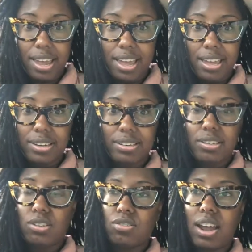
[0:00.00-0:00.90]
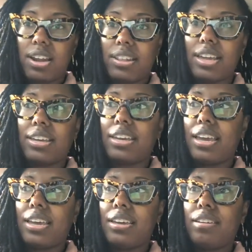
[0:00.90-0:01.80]
end to try to like
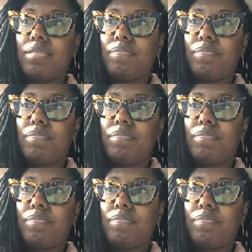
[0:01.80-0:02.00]
get